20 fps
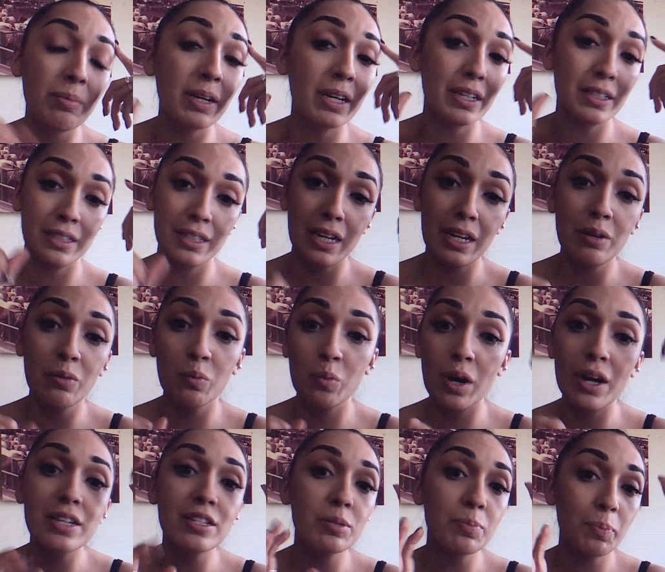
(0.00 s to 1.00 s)
because it
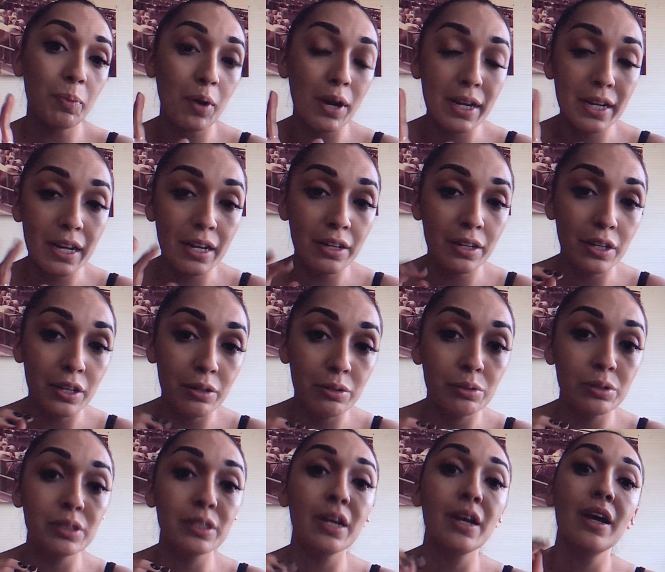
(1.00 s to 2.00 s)
was breaking
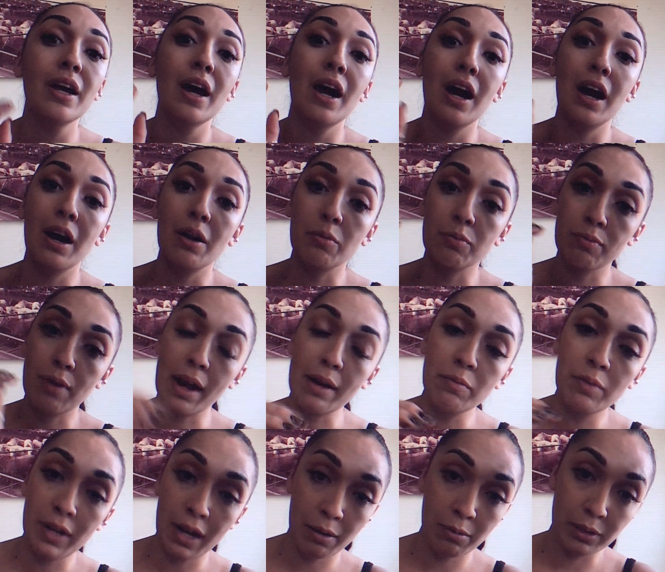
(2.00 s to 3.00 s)
news uh,
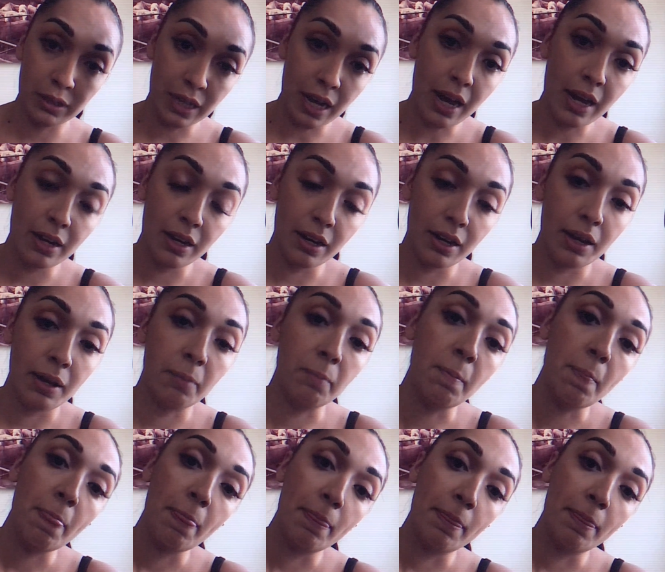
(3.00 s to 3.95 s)
right when I was editing,